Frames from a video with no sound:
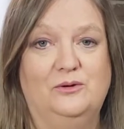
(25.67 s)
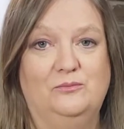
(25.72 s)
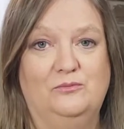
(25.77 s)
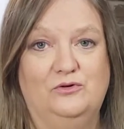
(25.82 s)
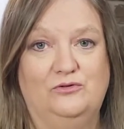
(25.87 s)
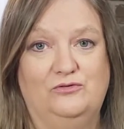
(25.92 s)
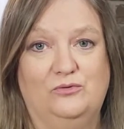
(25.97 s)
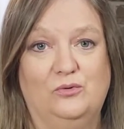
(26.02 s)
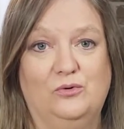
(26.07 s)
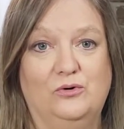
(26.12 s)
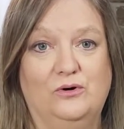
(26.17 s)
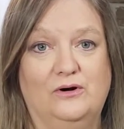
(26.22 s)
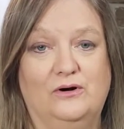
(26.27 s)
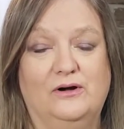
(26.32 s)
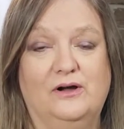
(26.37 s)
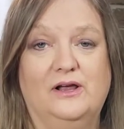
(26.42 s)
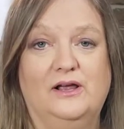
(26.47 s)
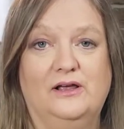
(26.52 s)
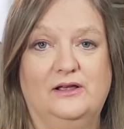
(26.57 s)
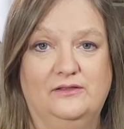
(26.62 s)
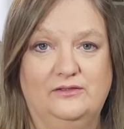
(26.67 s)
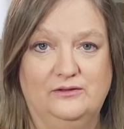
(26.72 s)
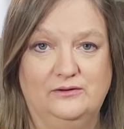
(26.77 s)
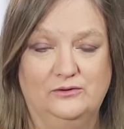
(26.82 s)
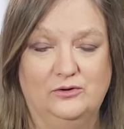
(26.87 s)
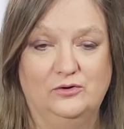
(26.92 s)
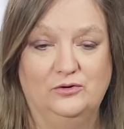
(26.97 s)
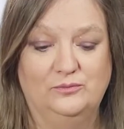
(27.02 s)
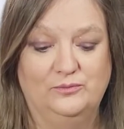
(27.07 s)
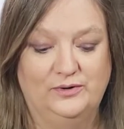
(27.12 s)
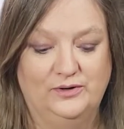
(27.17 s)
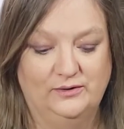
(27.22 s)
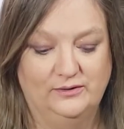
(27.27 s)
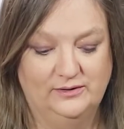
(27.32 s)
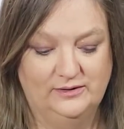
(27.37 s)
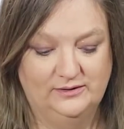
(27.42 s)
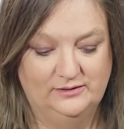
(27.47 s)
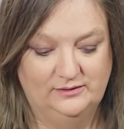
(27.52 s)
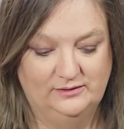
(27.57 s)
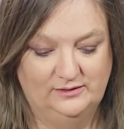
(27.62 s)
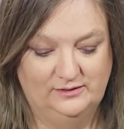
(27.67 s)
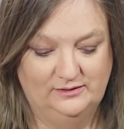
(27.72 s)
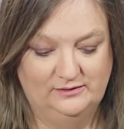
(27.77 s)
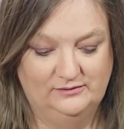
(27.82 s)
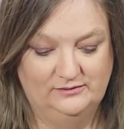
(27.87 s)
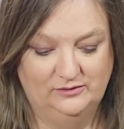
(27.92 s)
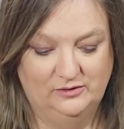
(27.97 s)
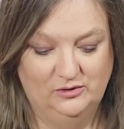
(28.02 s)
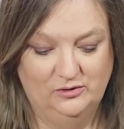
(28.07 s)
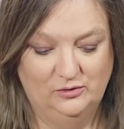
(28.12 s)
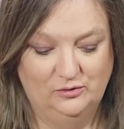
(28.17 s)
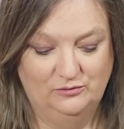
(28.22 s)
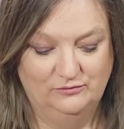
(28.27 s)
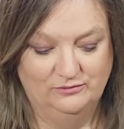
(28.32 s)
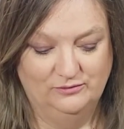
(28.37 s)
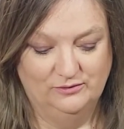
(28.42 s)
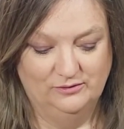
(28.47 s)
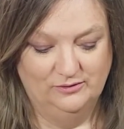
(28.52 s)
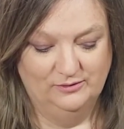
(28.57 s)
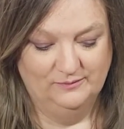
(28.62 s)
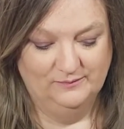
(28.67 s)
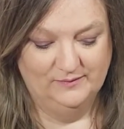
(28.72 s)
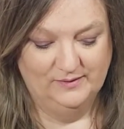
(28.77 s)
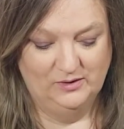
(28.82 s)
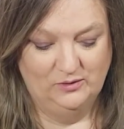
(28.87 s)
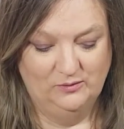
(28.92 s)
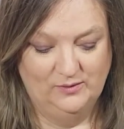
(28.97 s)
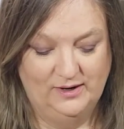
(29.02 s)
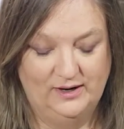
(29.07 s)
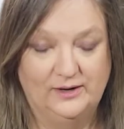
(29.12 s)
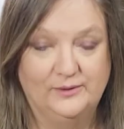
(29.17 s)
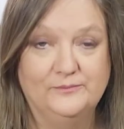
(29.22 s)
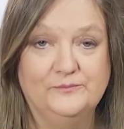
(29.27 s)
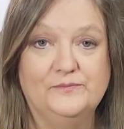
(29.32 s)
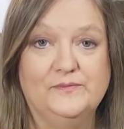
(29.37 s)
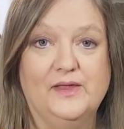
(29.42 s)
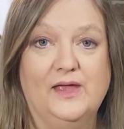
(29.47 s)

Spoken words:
before the loan period is over. Okay.